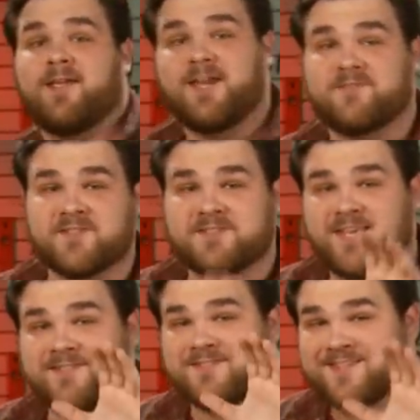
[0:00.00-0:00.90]
If the
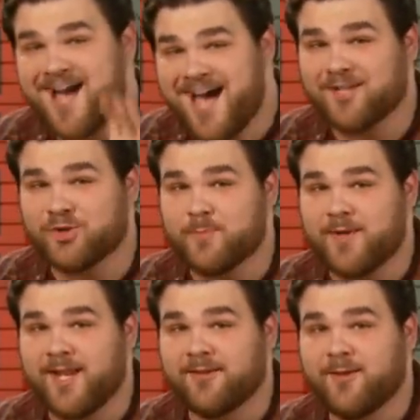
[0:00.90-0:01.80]
set does not
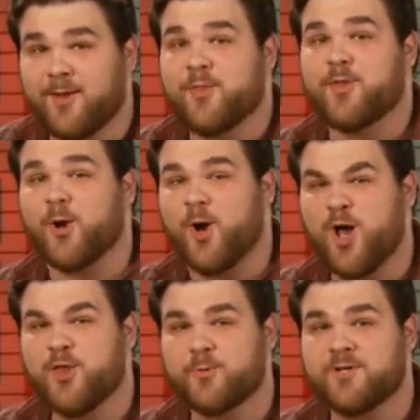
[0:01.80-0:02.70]
illuminate, there are
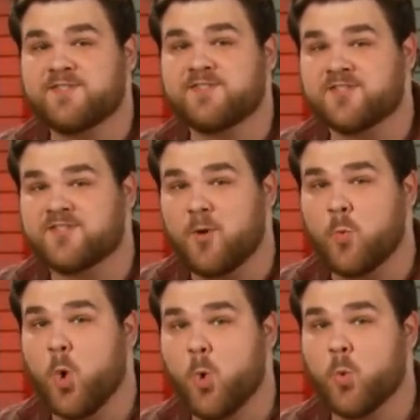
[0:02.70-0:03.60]
other reasons a set
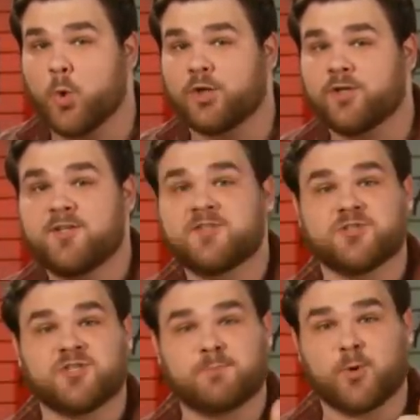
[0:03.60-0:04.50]
won't work,
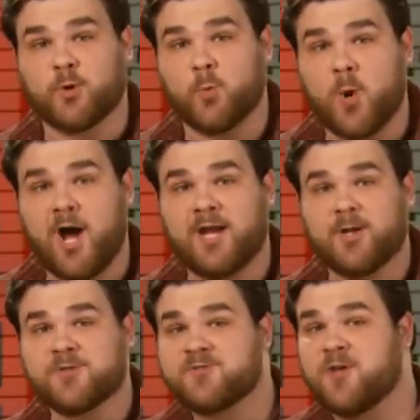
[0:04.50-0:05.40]
such as broken
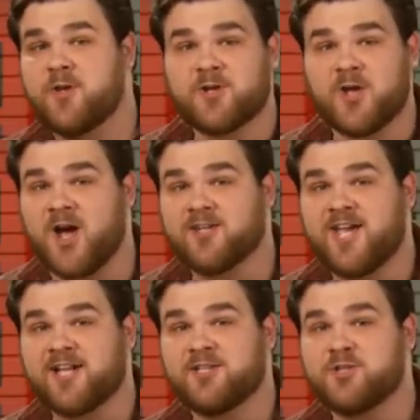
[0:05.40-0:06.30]
wires,
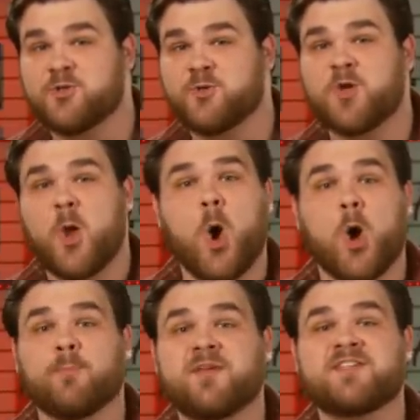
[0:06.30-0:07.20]
contact issues,
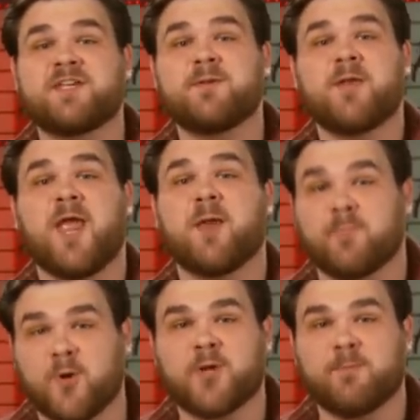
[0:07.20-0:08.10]
or missing and
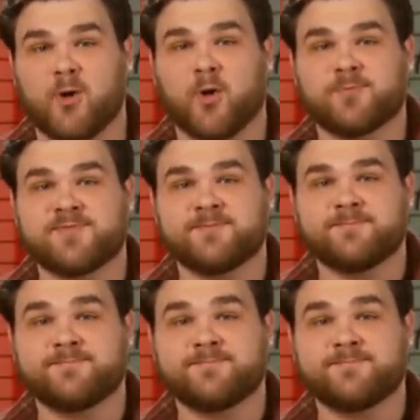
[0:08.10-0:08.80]
broken bulbs.